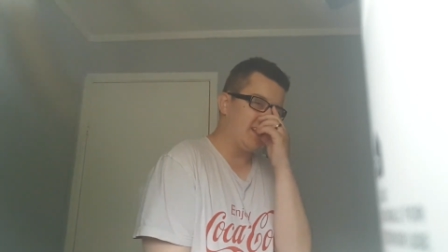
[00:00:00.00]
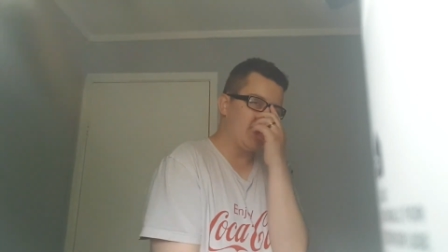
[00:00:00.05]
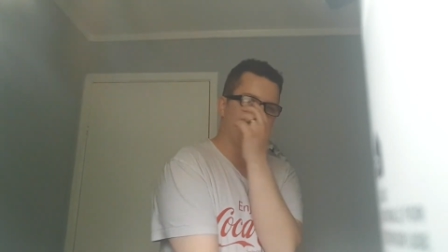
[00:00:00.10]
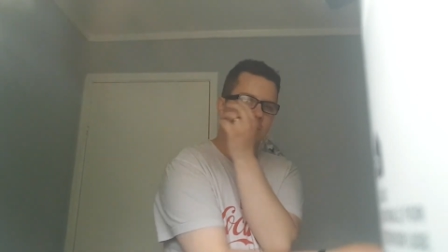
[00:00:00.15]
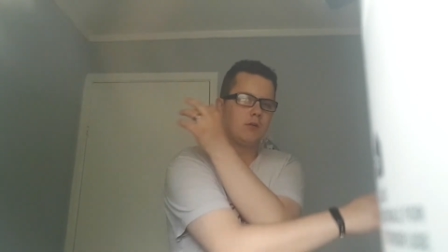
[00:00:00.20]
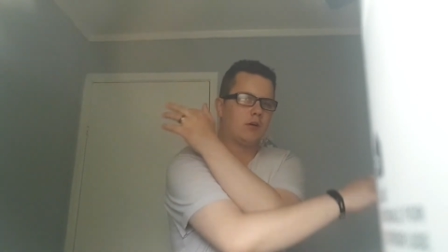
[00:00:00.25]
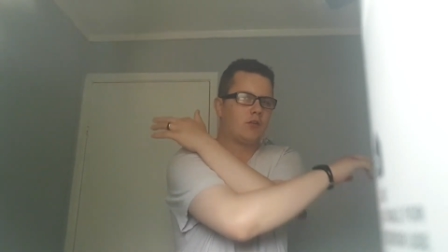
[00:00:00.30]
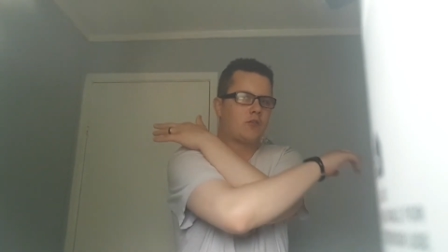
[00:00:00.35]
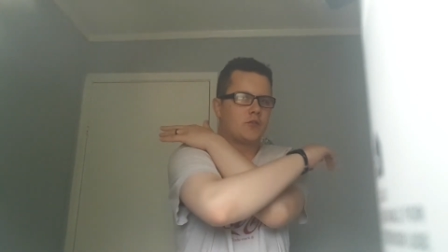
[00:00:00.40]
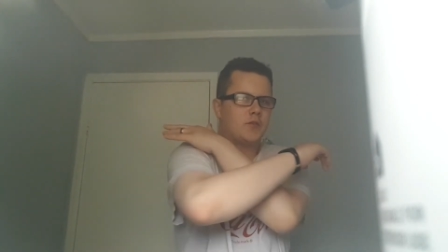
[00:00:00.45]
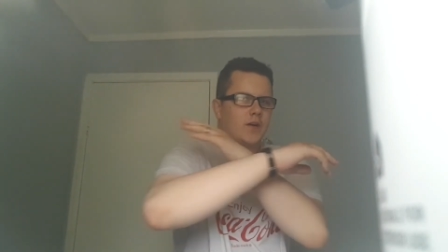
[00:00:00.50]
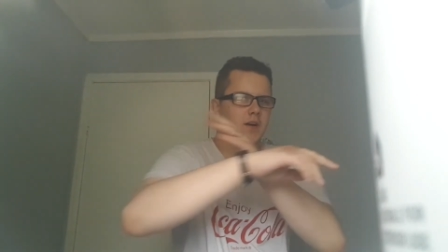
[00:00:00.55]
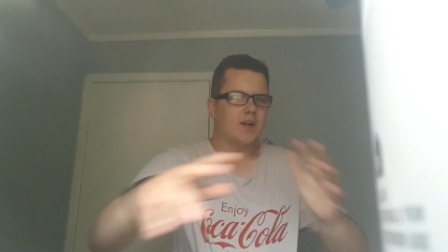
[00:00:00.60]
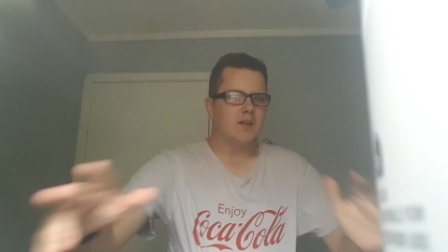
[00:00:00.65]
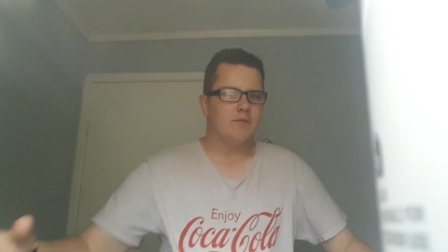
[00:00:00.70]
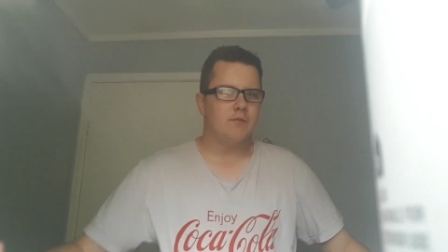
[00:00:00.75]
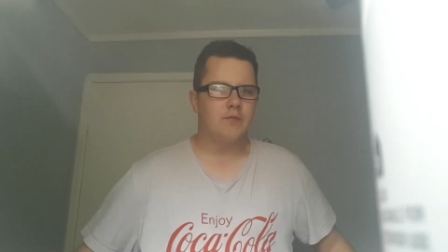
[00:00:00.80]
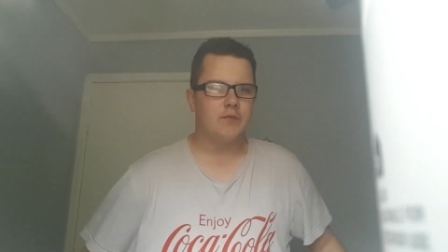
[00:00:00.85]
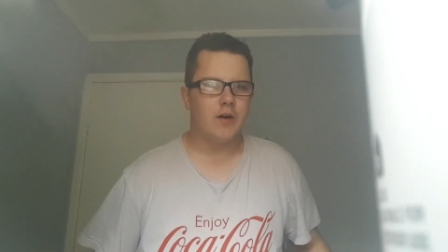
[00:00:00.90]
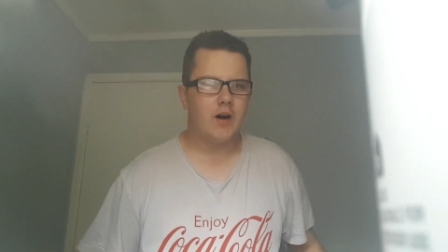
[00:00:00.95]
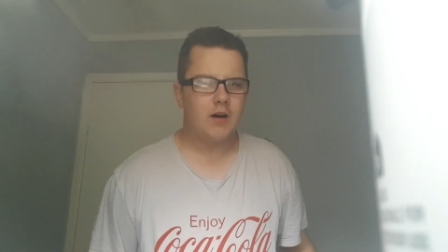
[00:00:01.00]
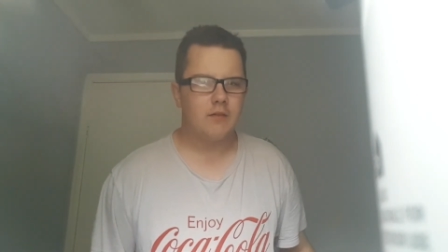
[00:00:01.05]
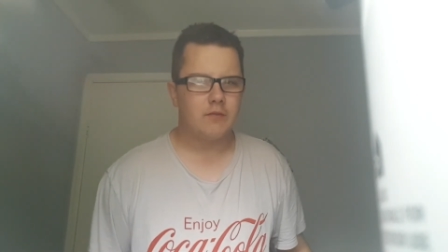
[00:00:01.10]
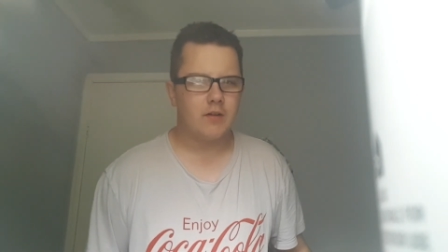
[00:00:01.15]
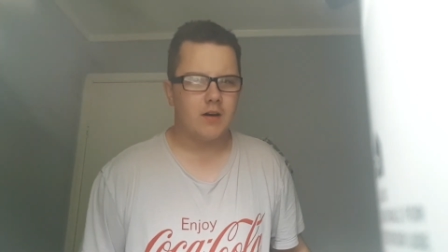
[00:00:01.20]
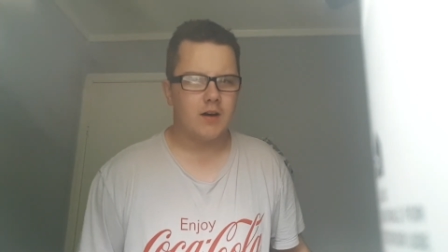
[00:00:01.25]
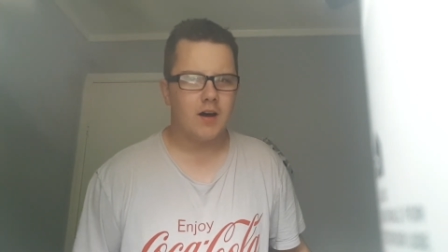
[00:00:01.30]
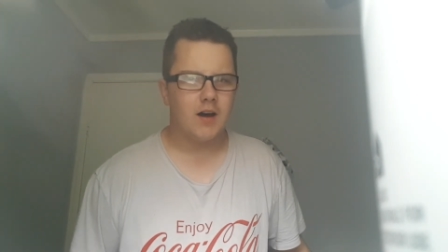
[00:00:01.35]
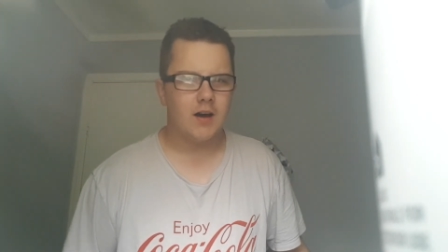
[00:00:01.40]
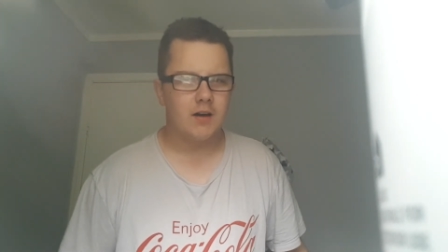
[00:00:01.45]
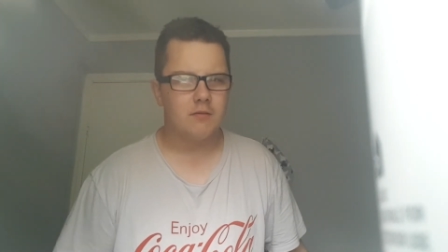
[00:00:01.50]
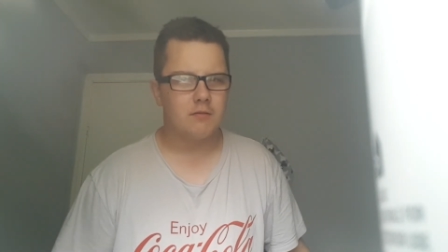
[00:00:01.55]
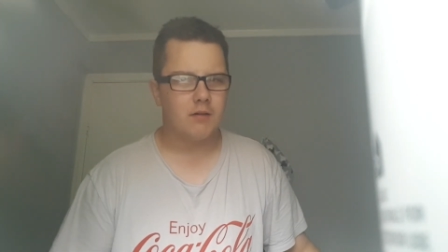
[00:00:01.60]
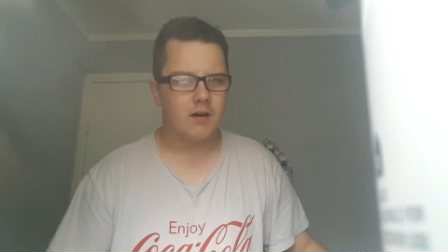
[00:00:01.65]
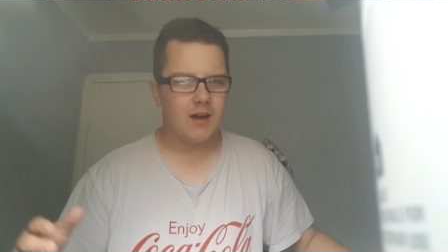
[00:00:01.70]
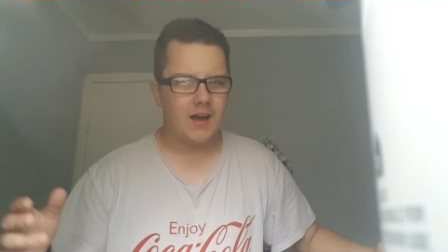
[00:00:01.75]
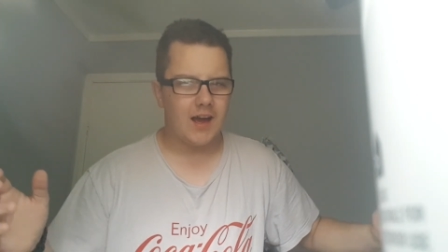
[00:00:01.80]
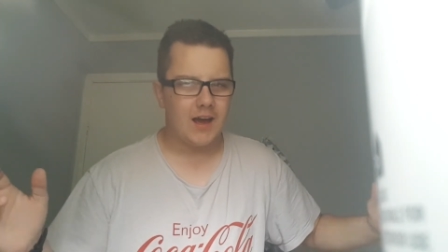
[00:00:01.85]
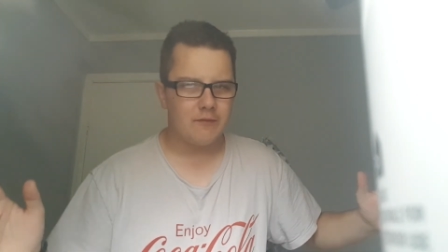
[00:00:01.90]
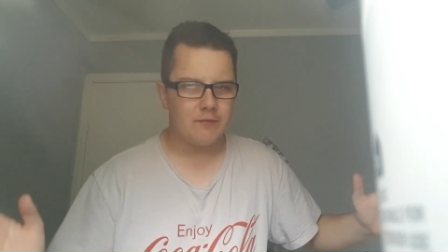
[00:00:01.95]
The worst fucking father I
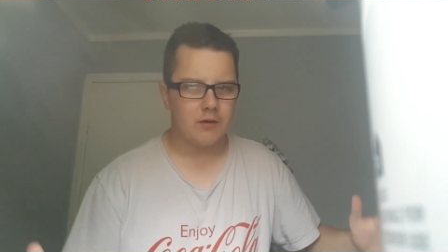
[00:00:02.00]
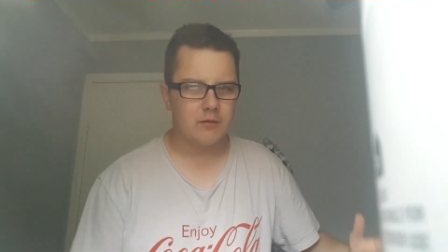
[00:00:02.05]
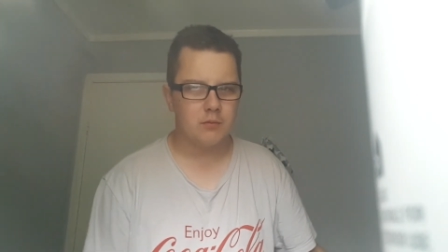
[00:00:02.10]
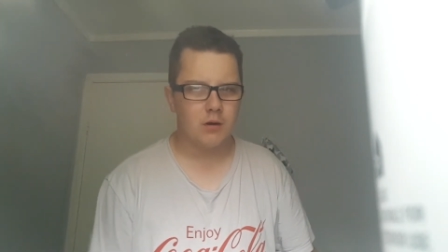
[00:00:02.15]
ever